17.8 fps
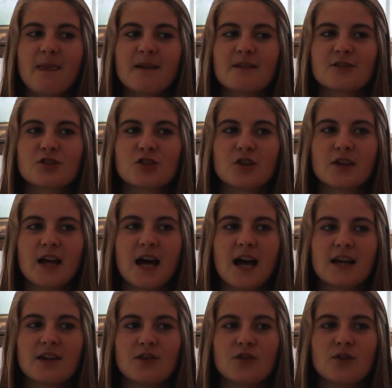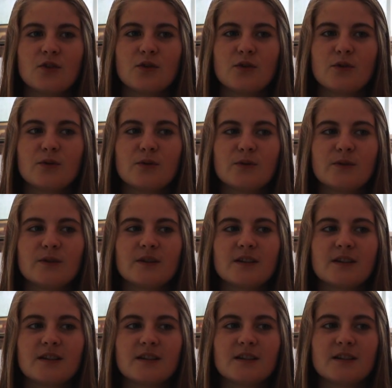so that you
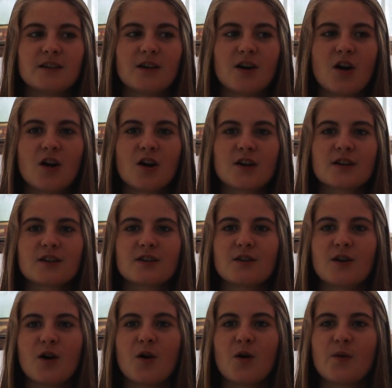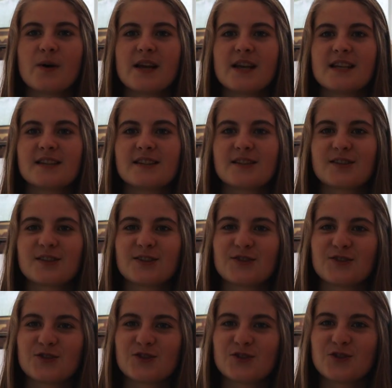aren't always
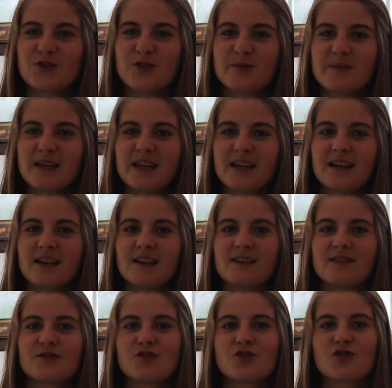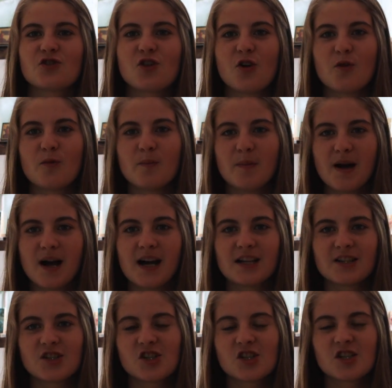consuming so
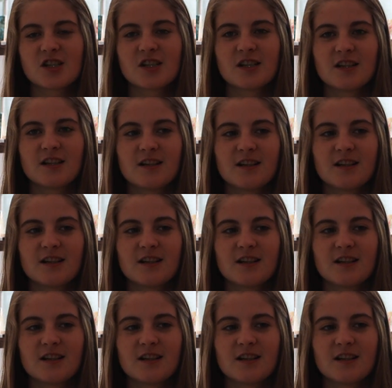much,